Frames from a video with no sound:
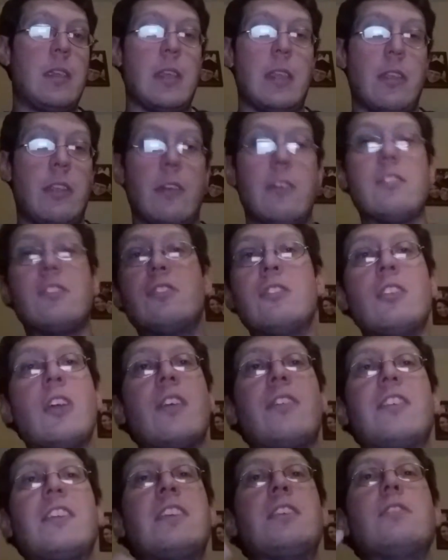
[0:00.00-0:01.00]
there's
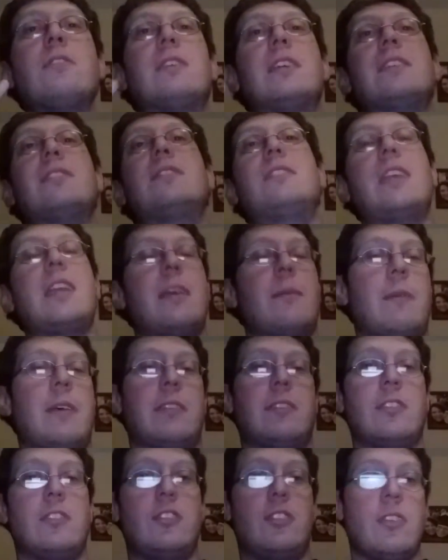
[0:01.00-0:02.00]
nothing you can say
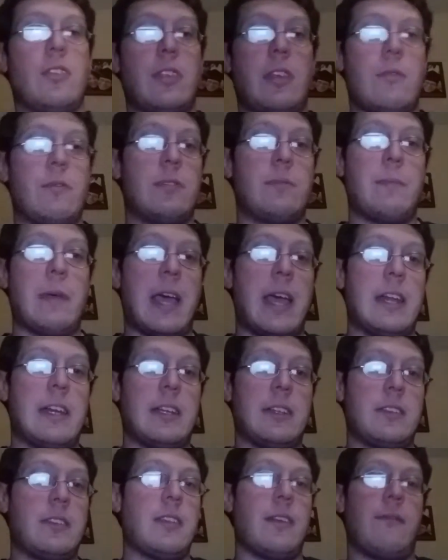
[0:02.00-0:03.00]
about the show that was bad
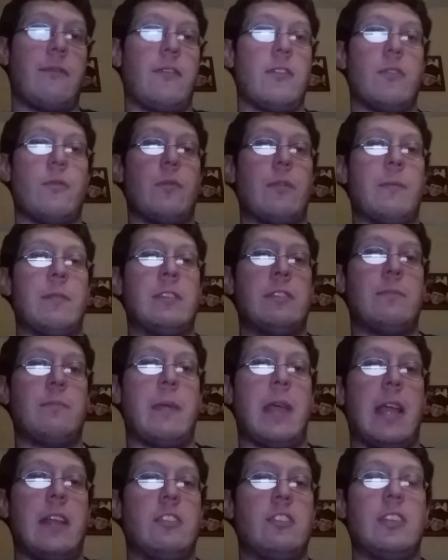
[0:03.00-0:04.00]
except for the women's
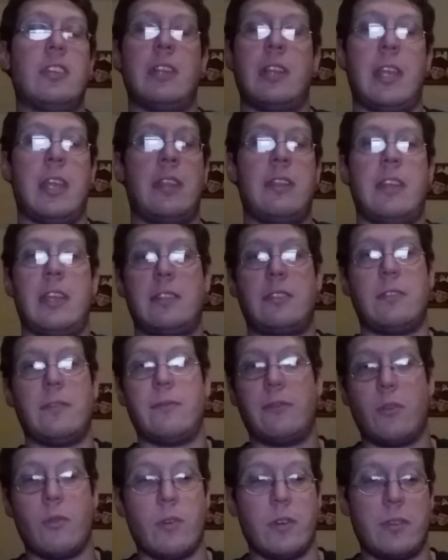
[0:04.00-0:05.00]
match. And that's,
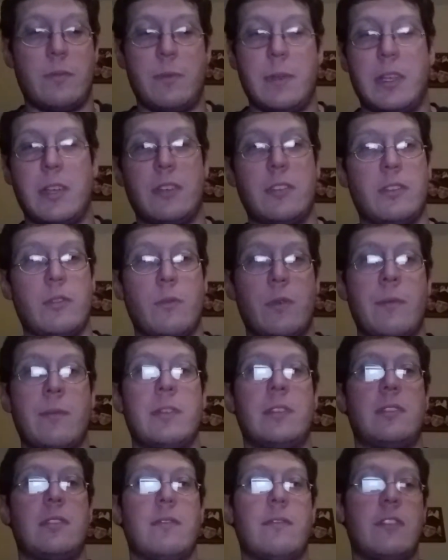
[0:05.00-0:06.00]
of course, because the
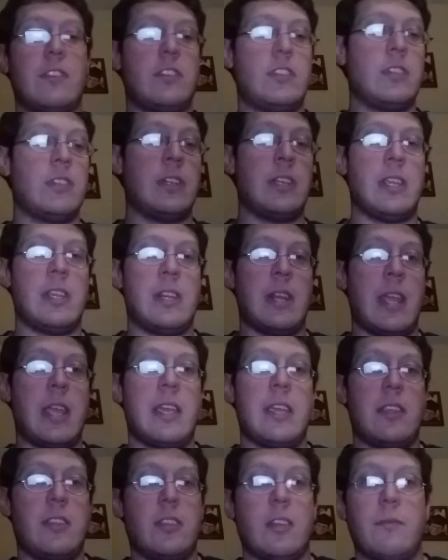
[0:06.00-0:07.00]
women's division in
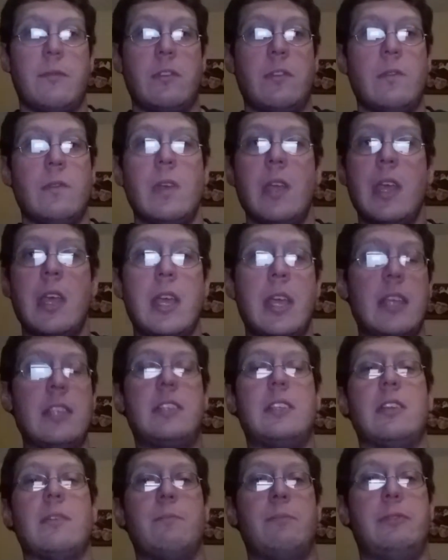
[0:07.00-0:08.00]
AEW
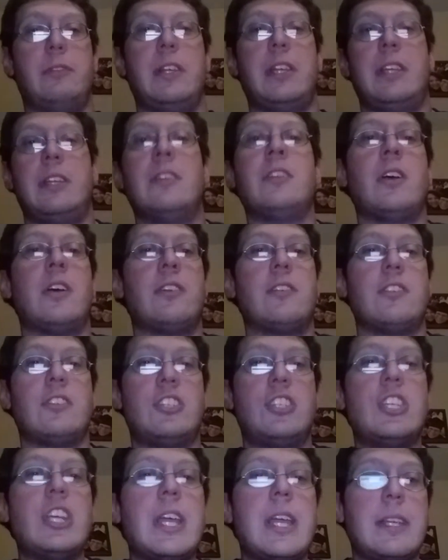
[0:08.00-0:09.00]
is complete and utter
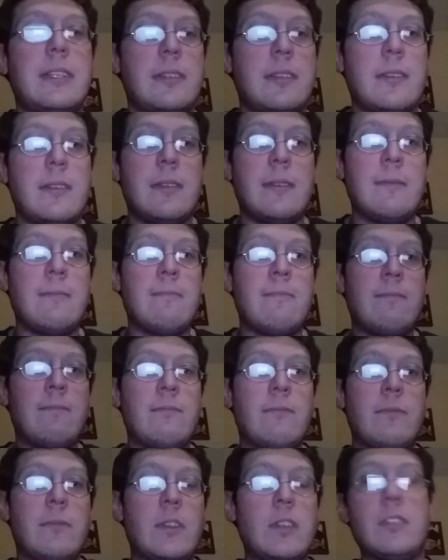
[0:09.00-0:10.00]
shit.
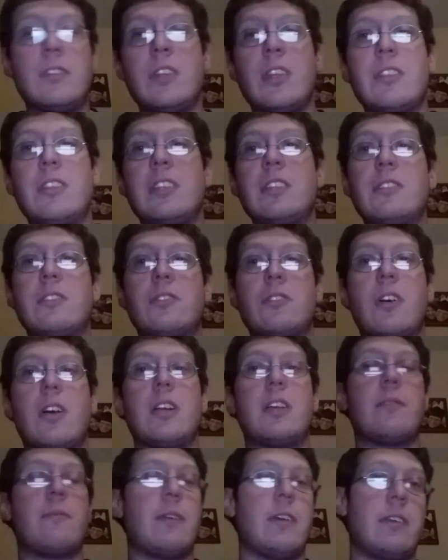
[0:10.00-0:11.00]
There's nothing to
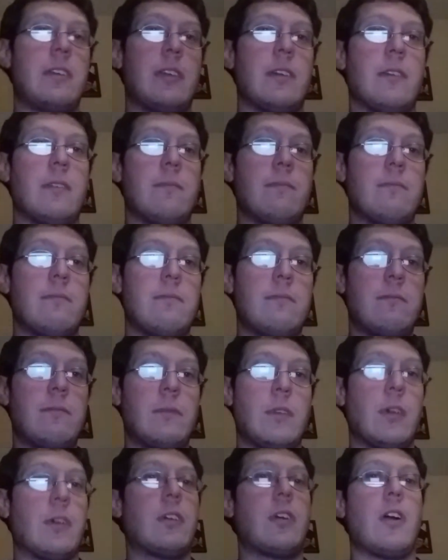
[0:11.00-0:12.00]
talk about here.
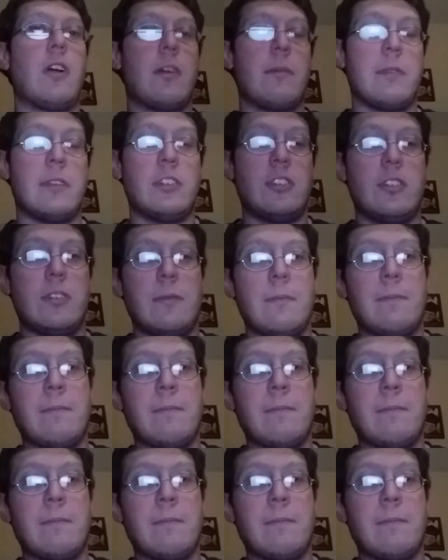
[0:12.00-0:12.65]
They're garbage.